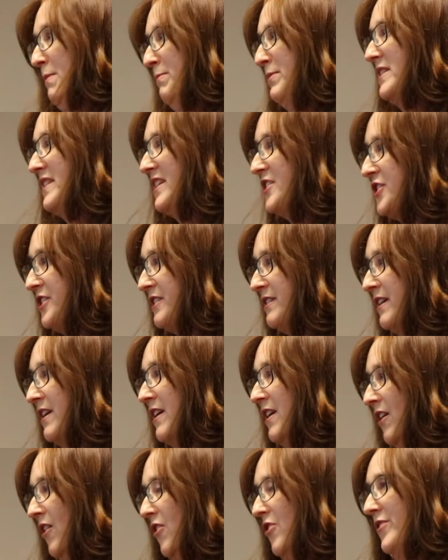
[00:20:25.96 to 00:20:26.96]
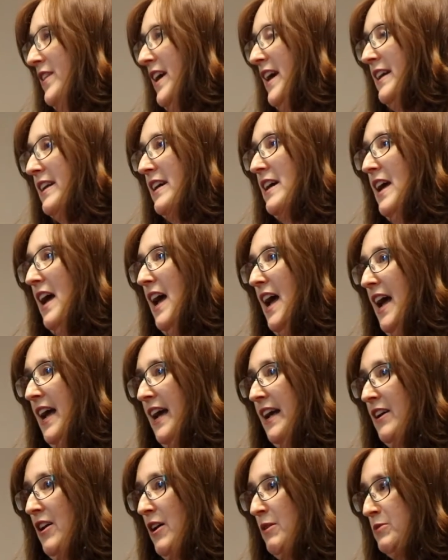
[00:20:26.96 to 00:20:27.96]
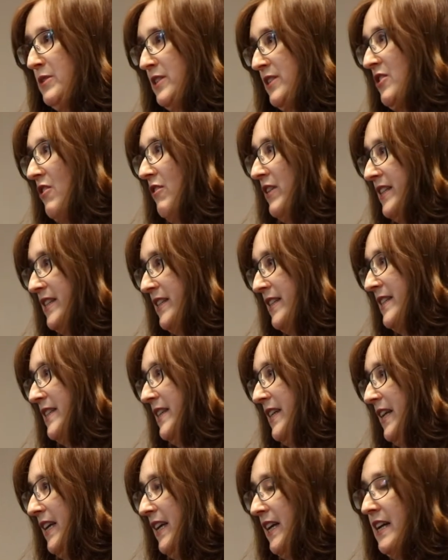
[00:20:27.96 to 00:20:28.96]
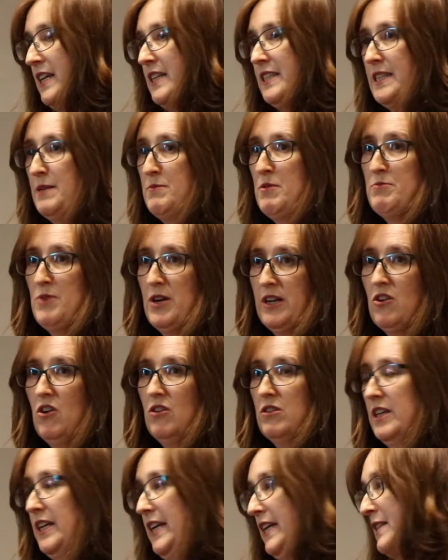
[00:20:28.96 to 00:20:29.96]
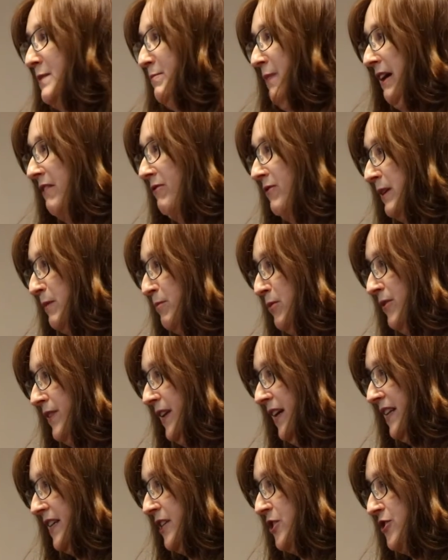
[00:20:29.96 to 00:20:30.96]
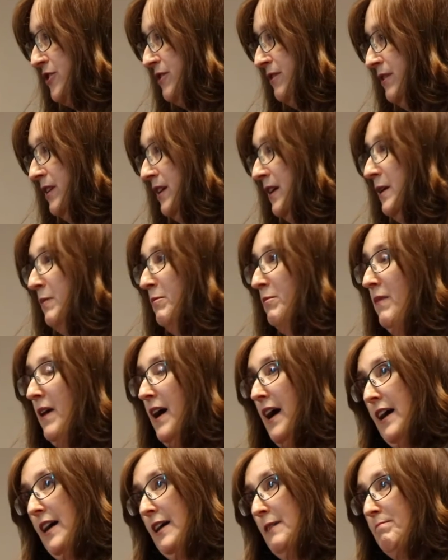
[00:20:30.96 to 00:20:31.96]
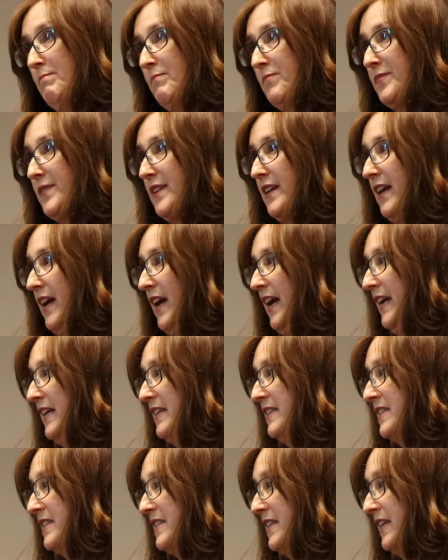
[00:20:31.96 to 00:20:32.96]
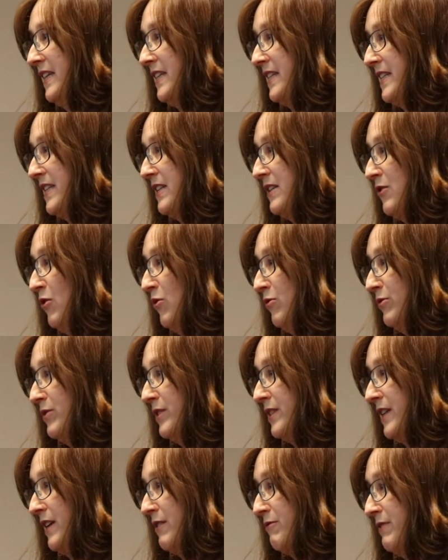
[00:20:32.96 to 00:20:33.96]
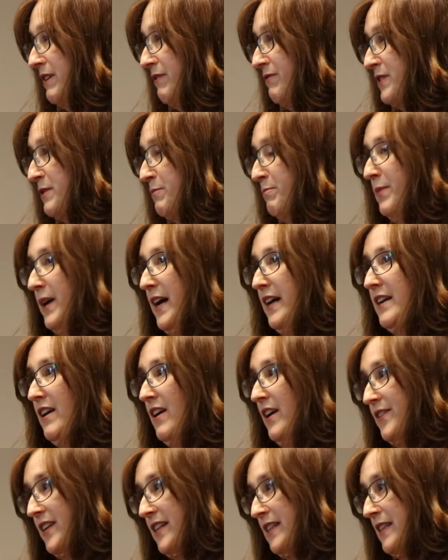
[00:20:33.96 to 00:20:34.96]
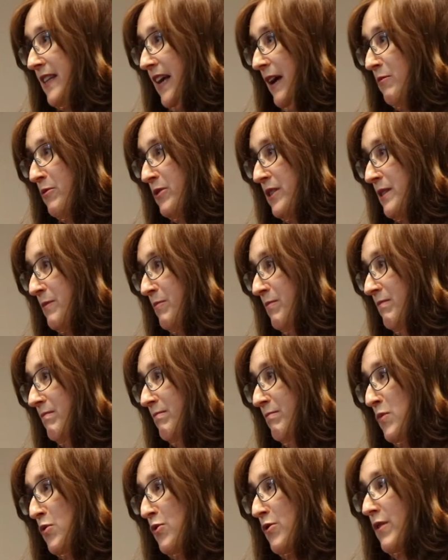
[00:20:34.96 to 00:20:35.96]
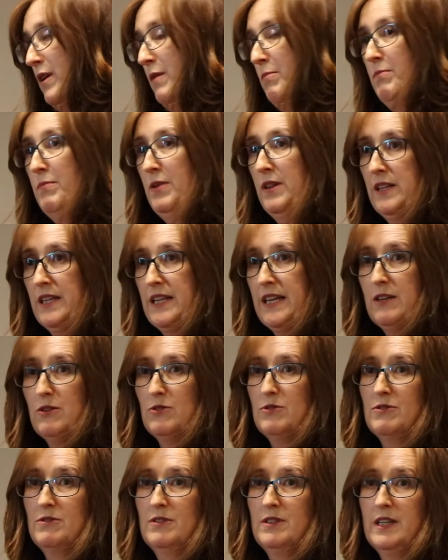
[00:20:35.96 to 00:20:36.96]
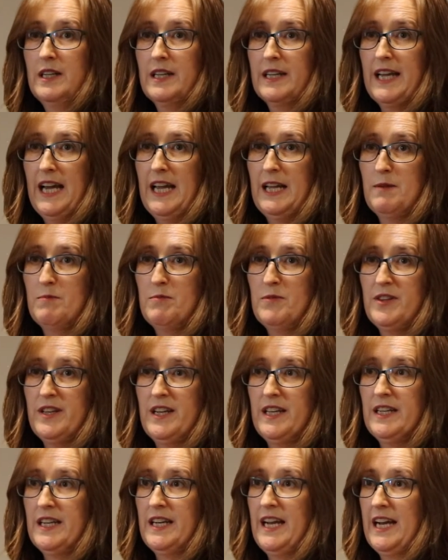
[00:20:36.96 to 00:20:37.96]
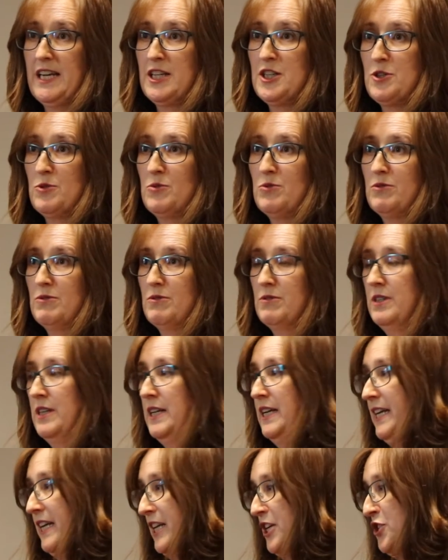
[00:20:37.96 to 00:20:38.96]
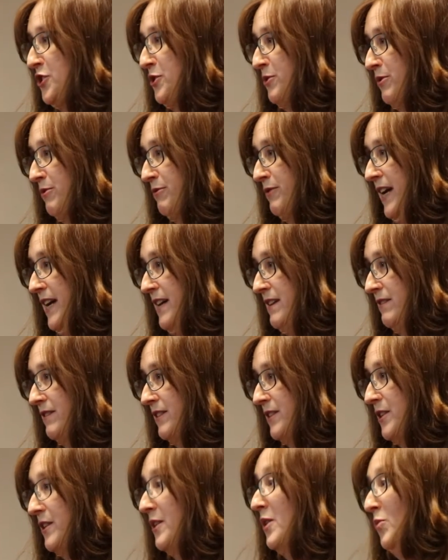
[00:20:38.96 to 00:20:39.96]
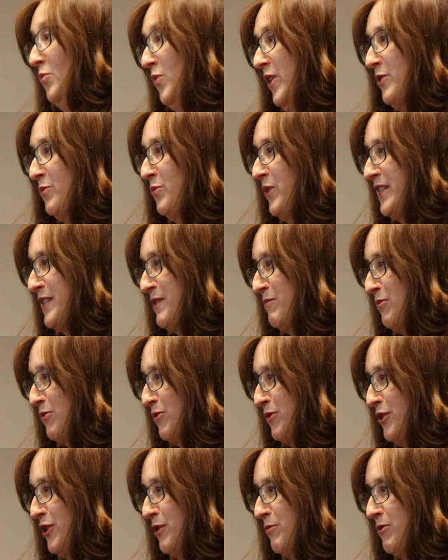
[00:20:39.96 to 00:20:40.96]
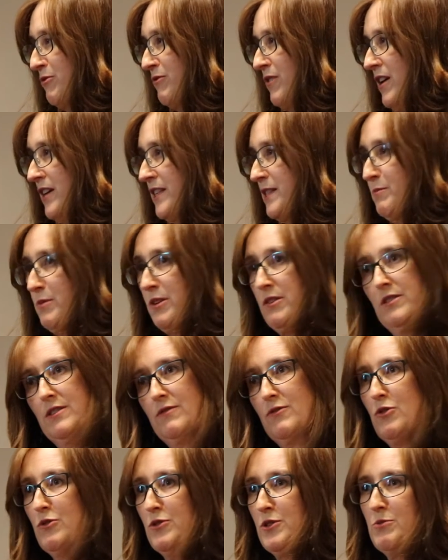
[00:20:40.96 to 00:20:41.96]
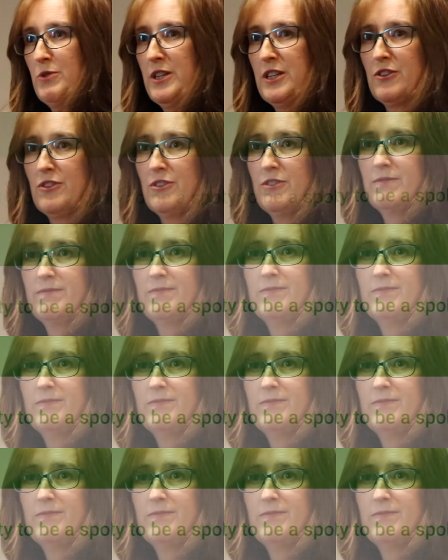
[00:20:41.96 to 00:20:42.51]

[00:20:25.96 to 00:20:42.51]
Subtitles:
position on that, and I was sorry to see some of my colleagues backflip on that issue. And it did cause a rift, but I think that was more a political game than an actual issue around whether we support human rights, because of course we do.